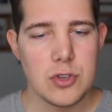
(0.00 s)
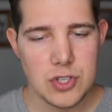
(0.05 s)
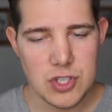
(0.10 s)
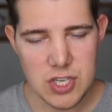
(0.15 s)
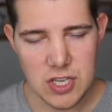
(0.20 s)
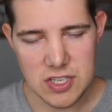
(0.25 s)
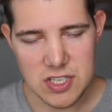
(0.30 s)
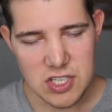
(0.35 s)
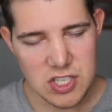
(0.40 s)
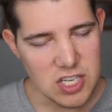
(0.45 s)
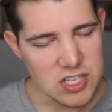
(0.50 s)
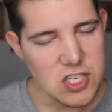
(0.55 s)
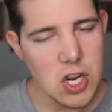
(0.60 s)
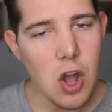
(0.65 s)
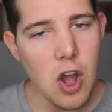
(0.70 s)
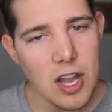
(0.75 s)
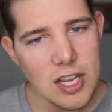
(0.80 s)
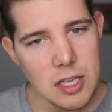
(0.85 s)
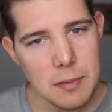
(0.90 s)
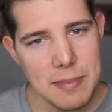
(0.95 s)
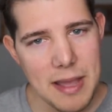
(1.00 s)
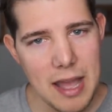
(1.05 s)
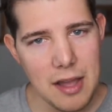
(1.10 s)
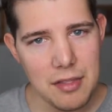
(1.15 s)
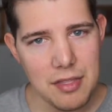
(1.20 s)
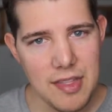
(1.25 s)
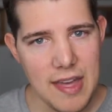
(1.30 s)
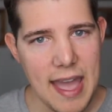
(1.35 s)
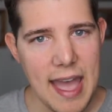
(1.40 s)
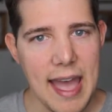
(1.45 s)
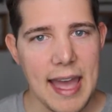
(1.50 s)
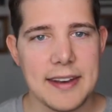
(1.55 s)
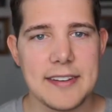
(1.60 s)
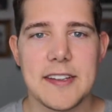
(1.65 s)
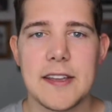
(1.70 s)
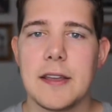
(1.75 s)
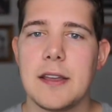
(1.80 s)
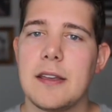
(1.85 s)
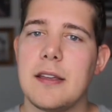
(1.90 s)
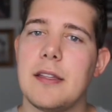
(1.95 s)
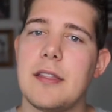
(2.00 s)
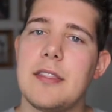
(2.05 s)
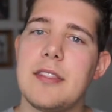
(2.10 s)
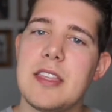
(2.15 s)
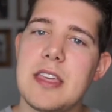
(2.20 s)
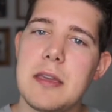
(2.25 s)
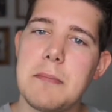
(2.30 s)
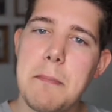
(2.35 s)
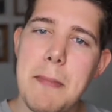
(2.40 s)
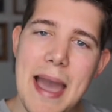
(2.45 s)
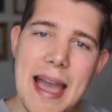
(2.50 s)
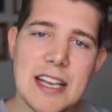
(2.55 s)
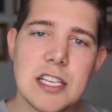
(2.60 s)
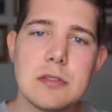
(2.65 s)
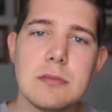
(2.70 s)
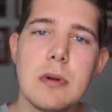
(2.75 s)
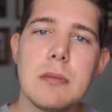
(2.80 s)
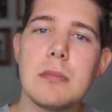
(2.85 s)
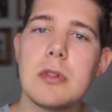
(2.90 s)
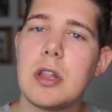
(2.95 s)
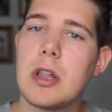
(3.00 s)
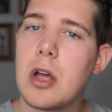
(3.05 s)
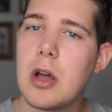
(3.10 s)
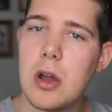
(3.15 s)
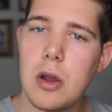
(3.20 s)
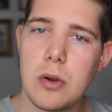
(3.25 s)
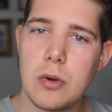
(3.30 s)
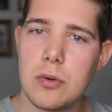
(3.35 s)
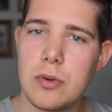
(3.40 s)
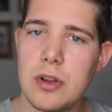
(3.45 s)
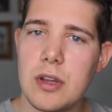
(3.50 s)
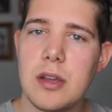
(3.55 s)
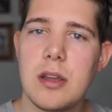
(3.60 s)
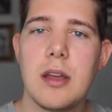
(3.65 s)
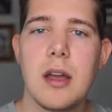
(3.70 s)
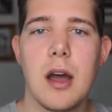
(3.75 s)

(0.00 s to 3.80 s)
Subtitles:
To talk about that, the maximum loan